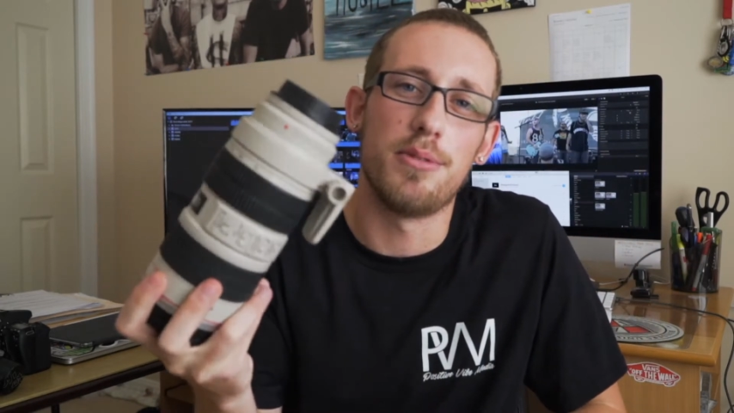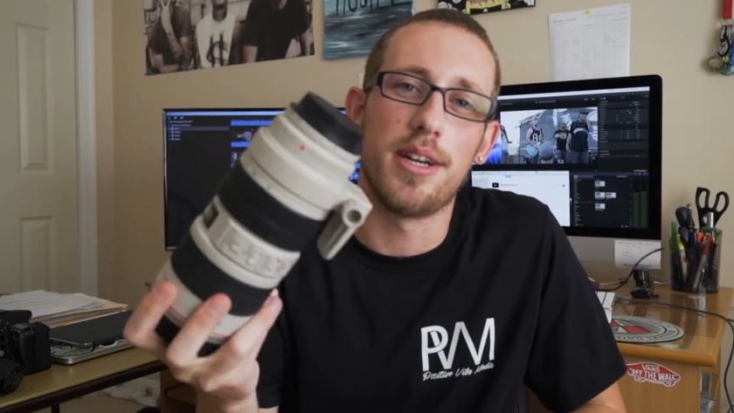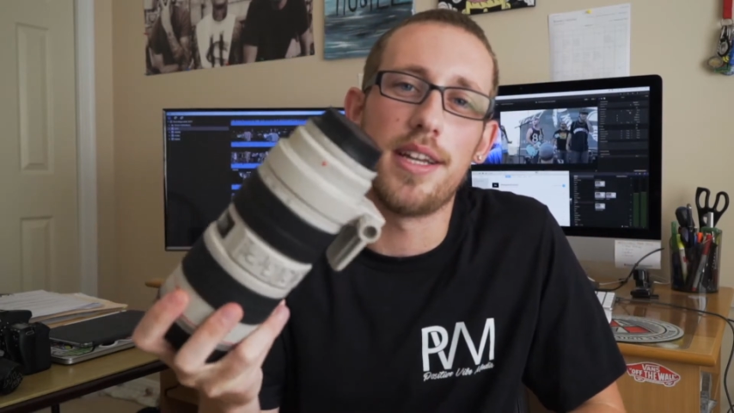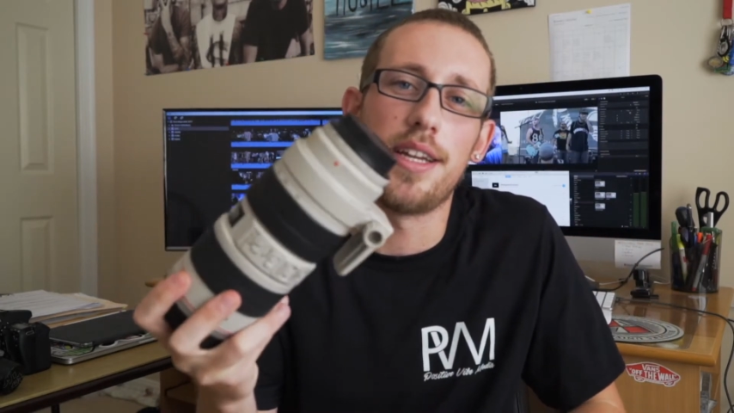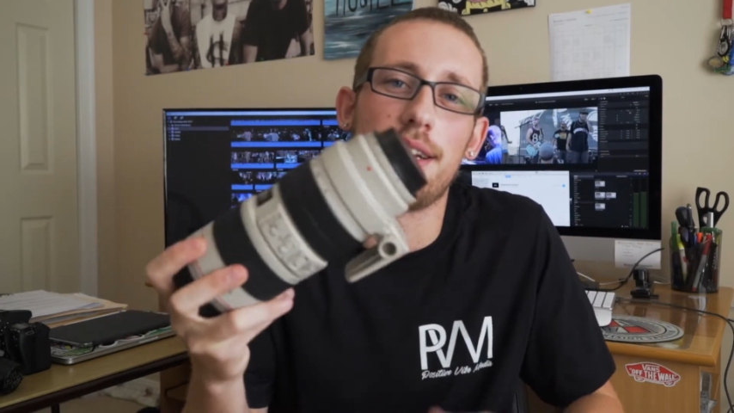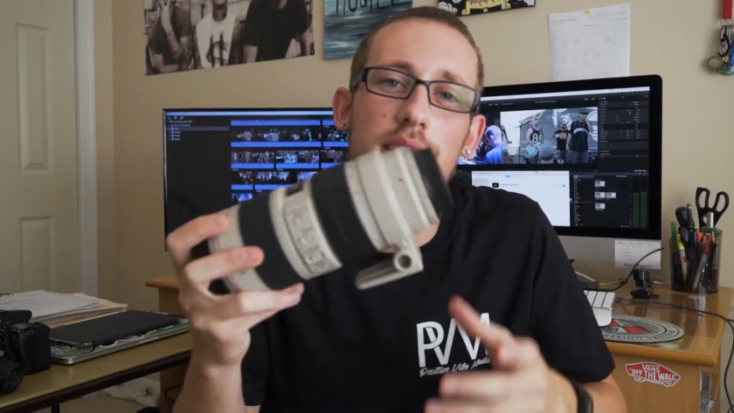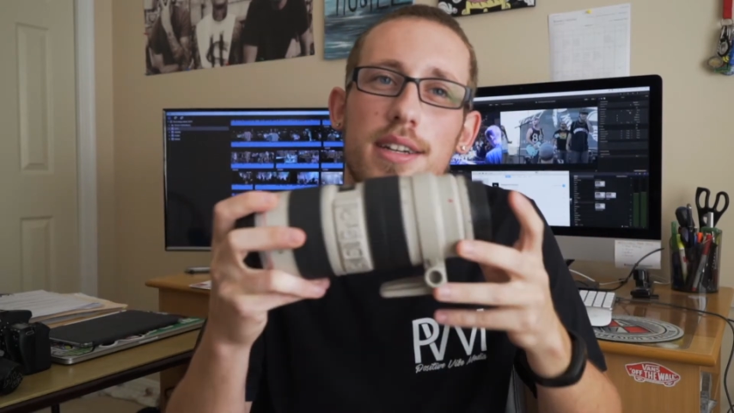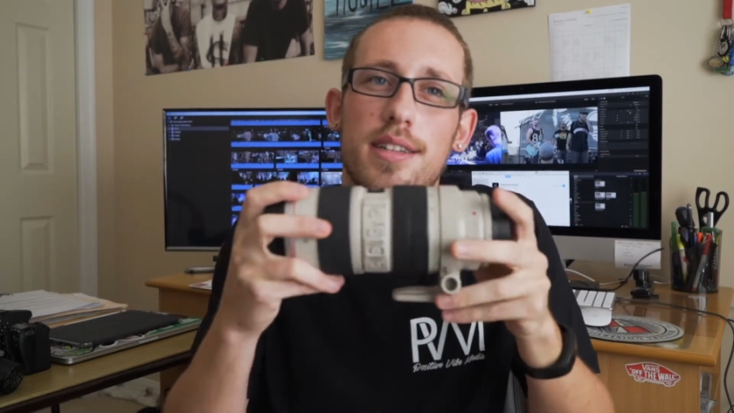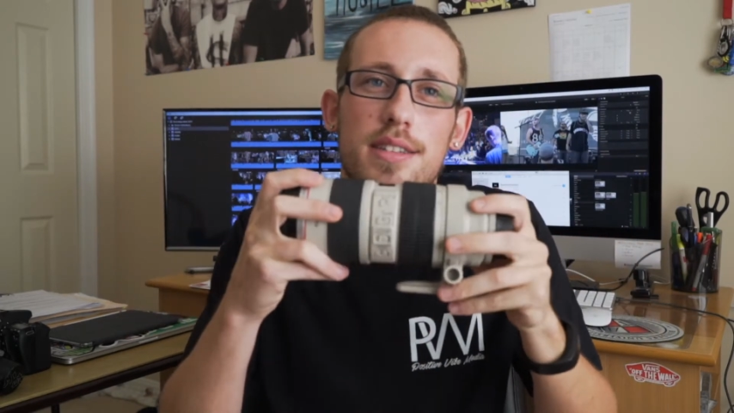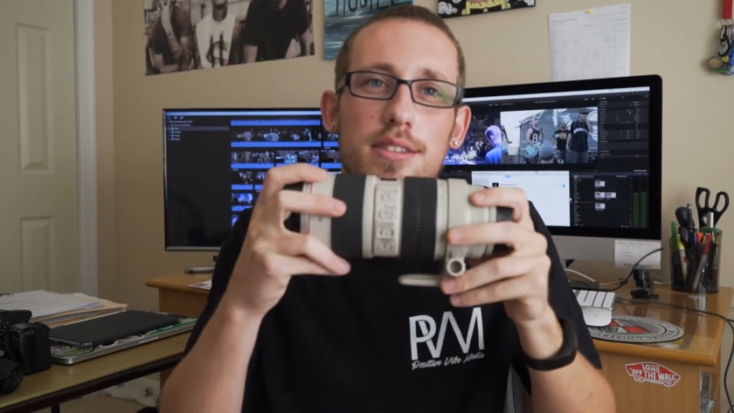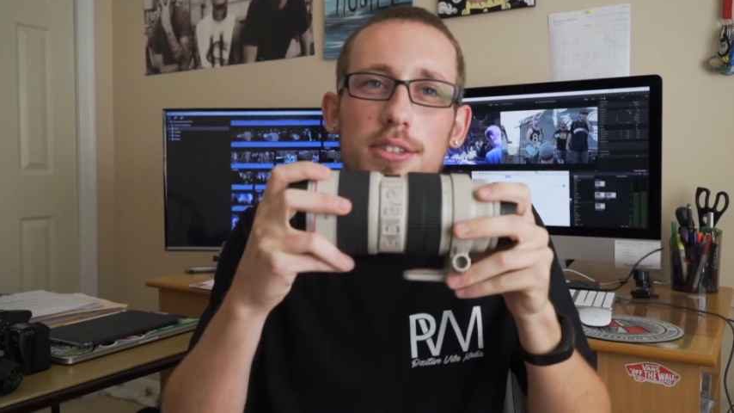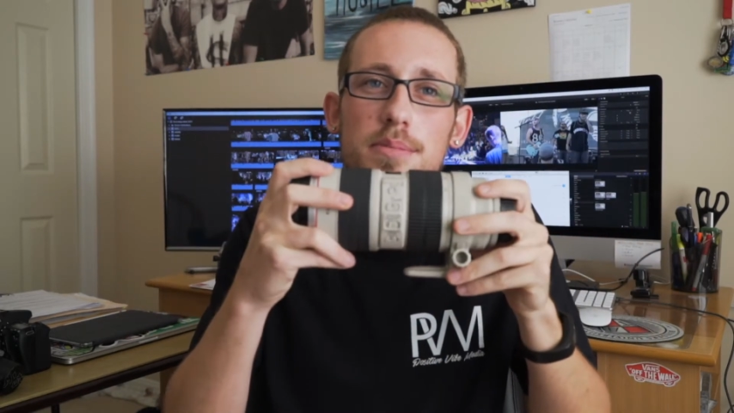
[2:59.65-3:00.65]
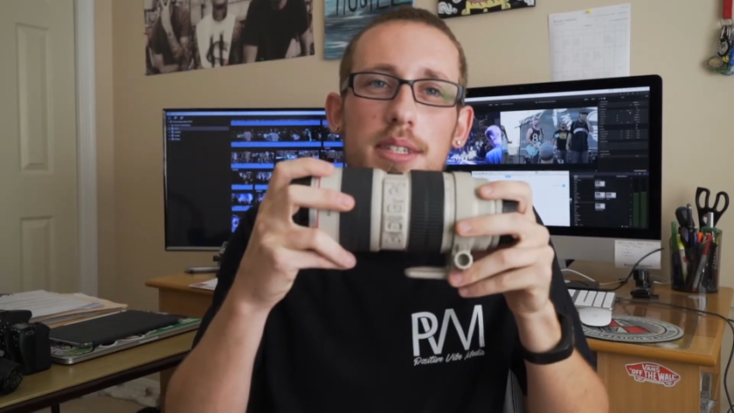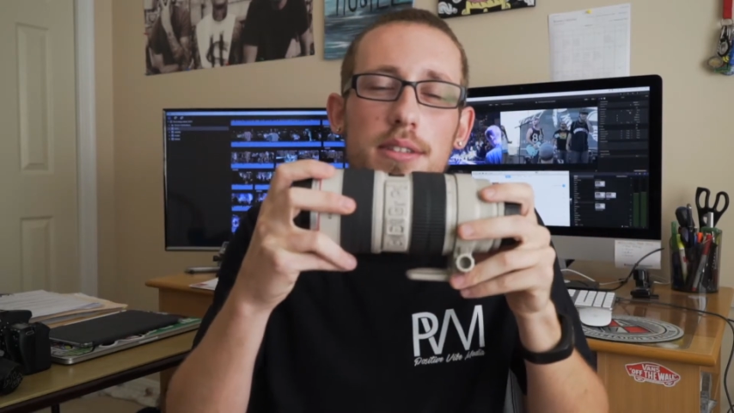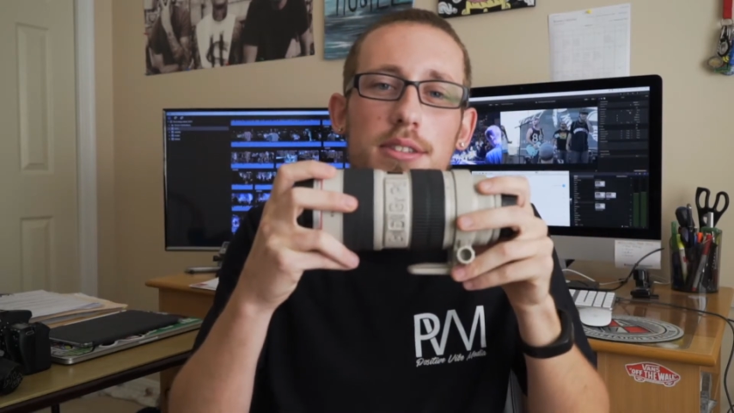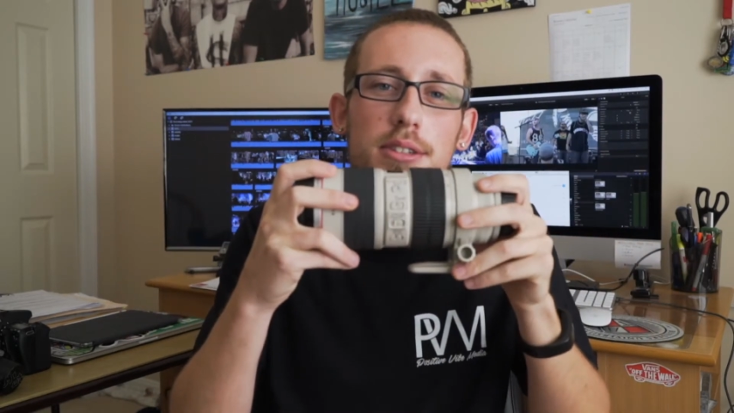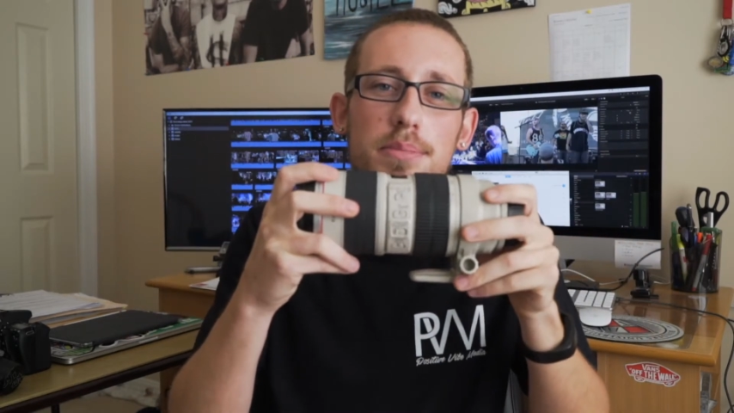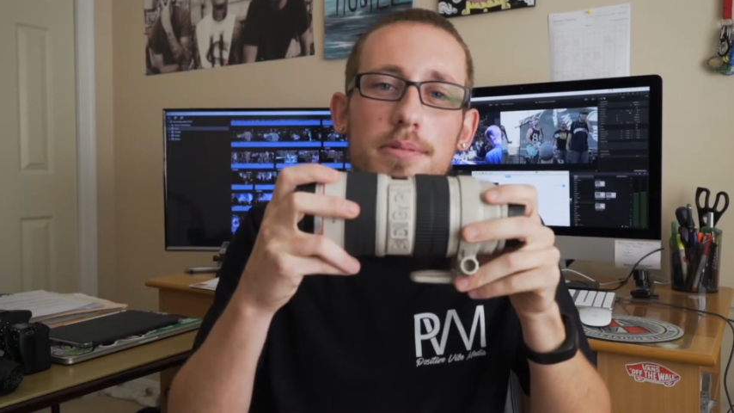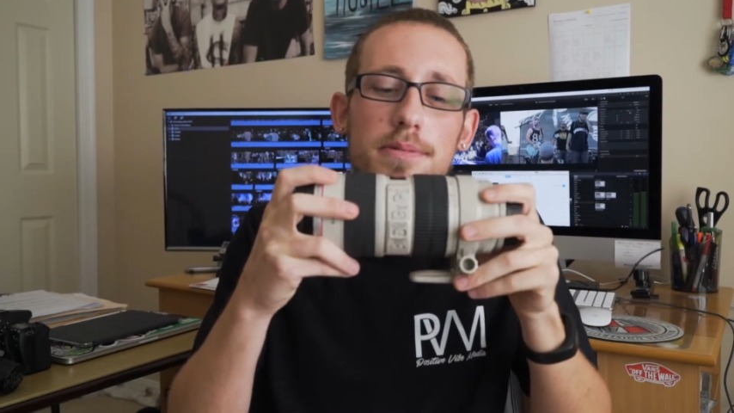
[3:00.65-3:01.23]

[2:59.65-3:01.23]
wedding because it zooms in super